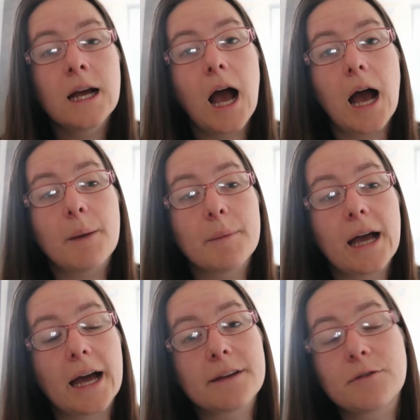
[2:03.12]
Um,
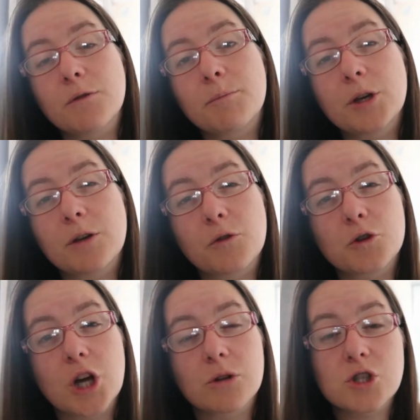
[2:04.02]
and if you've, but if your
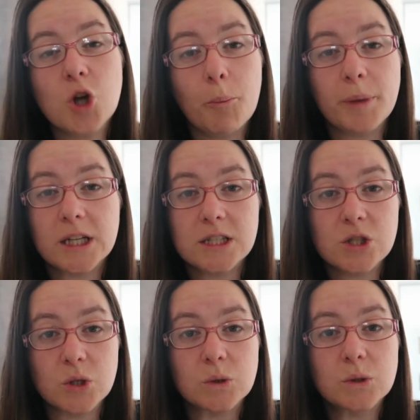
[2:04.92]
child's not been in
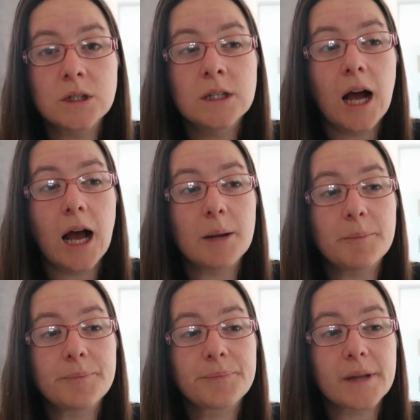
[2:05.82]
school,
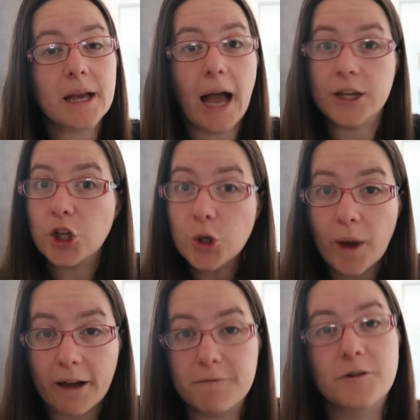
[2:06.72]
um, and you
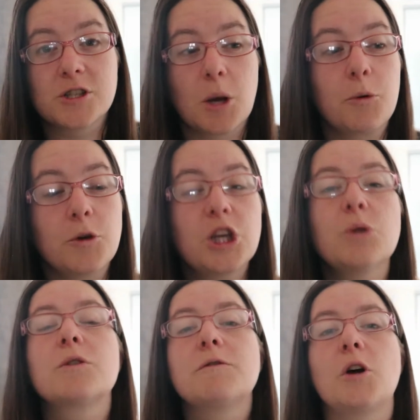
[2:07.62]
have, for example, you
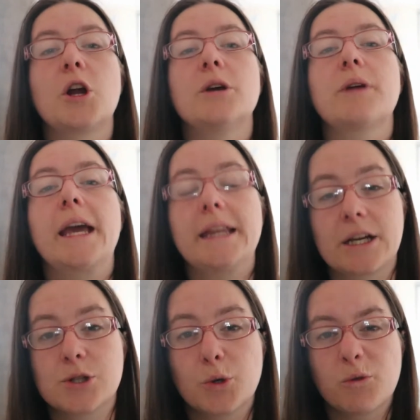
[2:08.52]
would have followed a
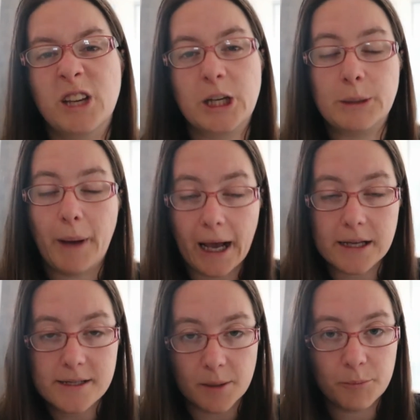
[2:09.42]
national curriculum
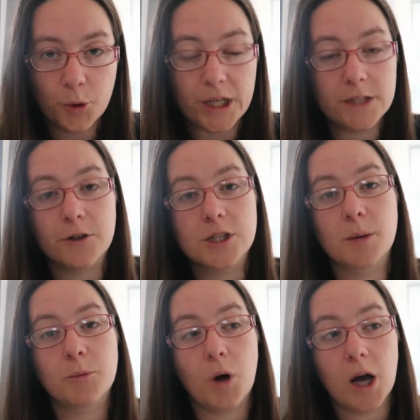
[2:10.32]
at some point. For
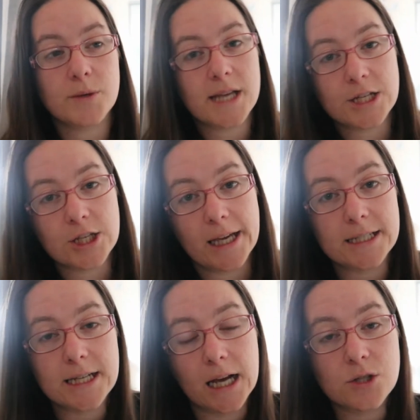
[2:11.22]
example, I was
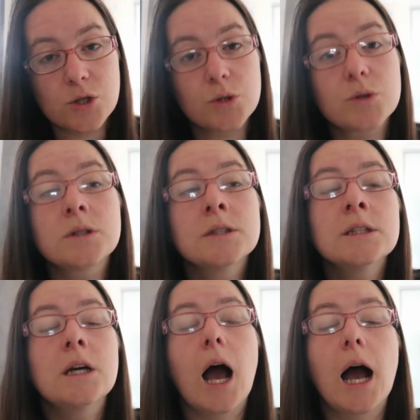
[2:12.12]
educated at school
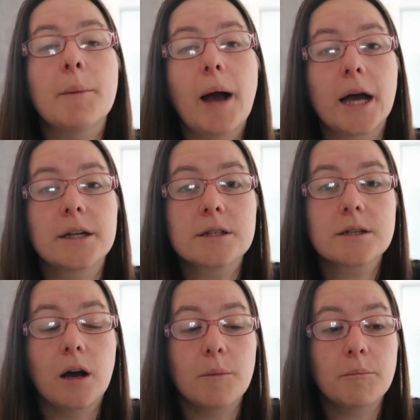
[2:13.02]
um, and
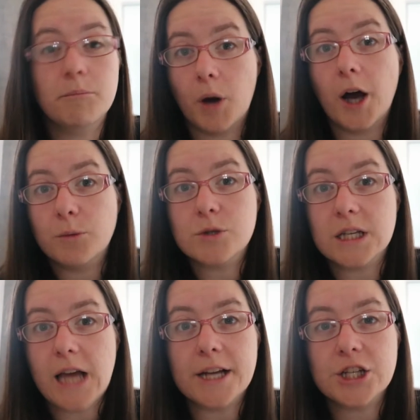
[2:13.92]
I was
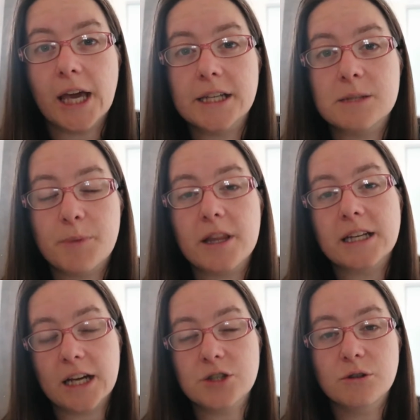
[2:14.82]
educated by the
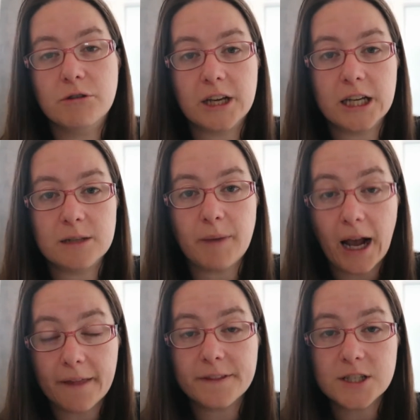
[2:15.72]
national curriculum
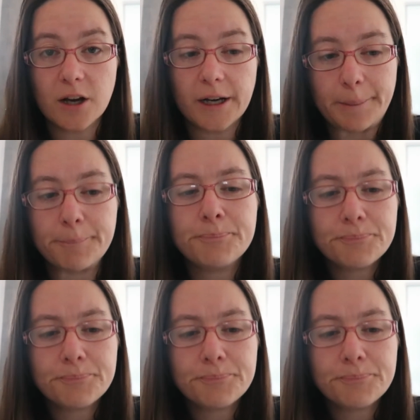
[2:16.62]
at the time.